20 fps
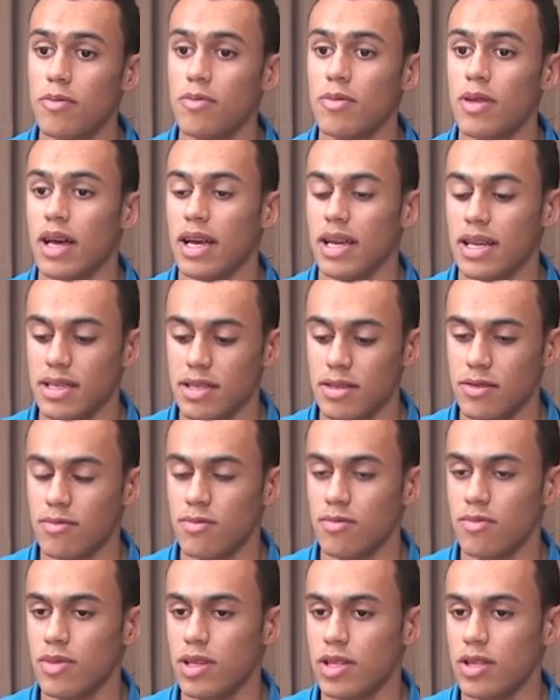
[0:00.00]
That is,
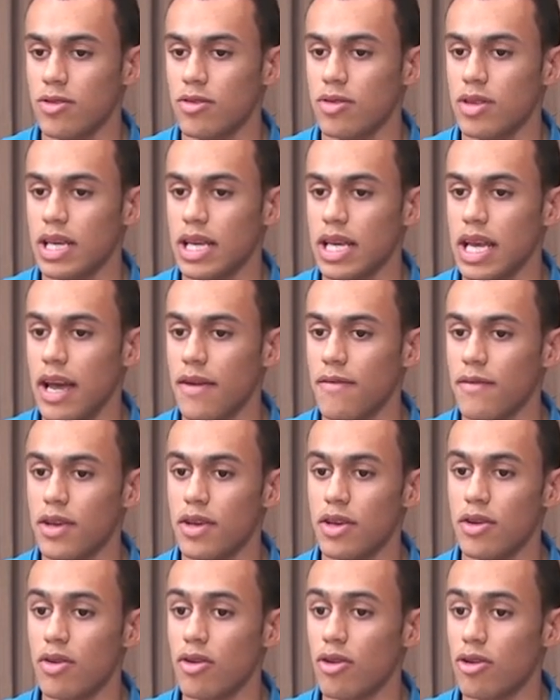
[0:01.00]
we do the
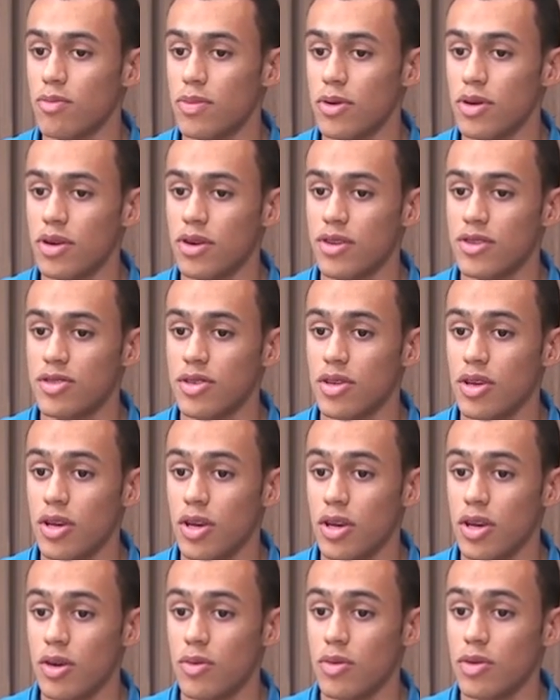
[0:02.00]
MVQ logbooks,
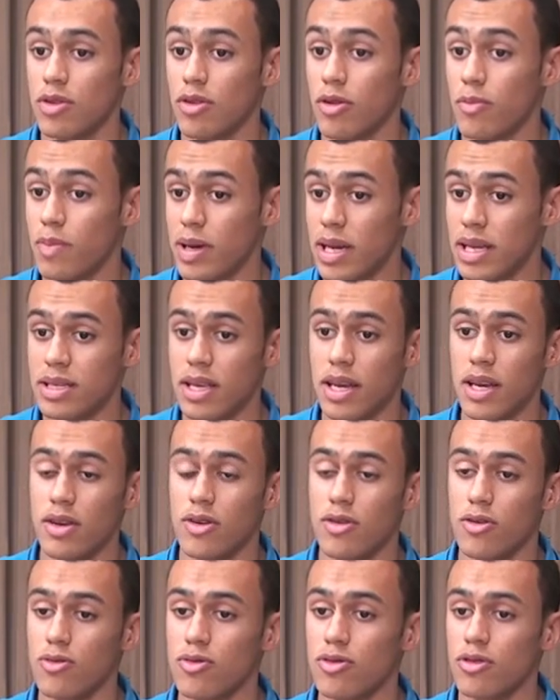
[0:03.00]
we do a BTEC
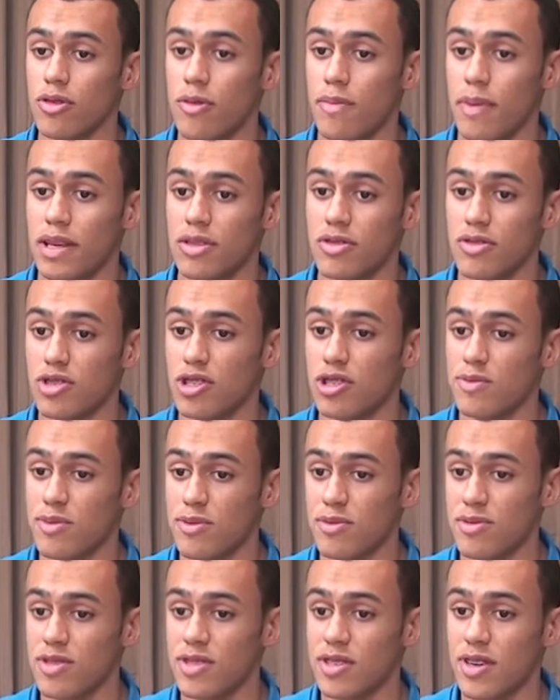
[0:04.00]
course based on
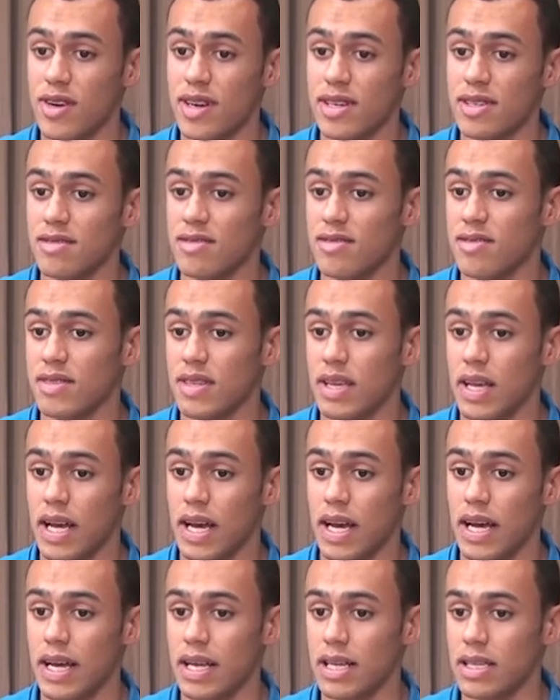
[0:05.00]
sports science
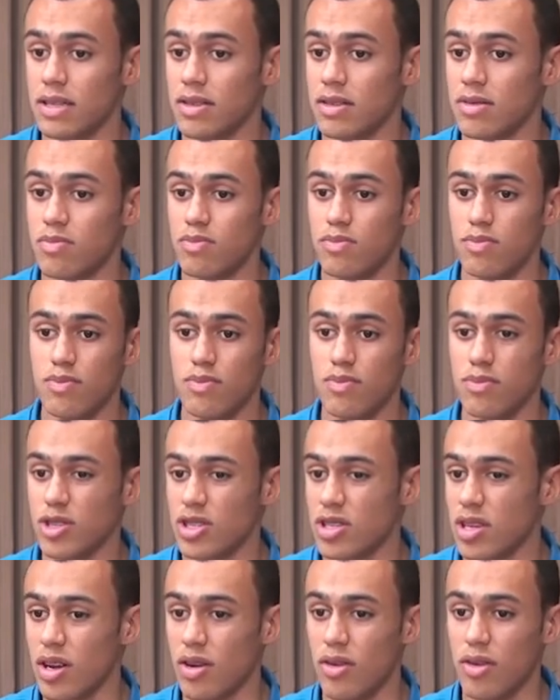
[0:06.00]
and
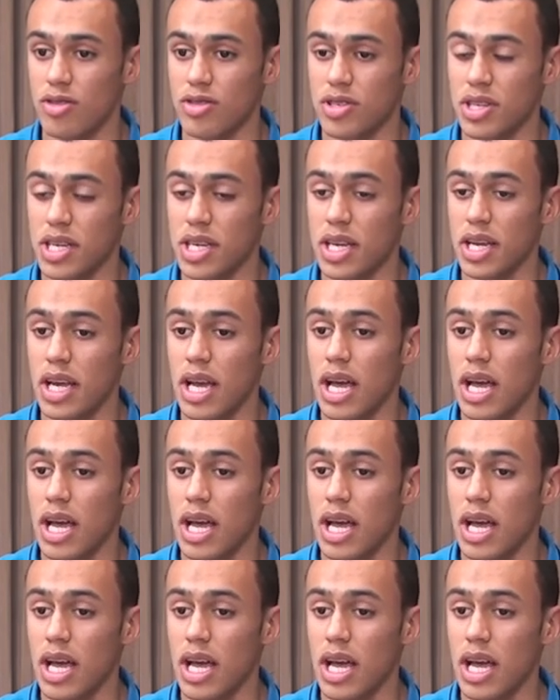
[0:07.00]
psychology.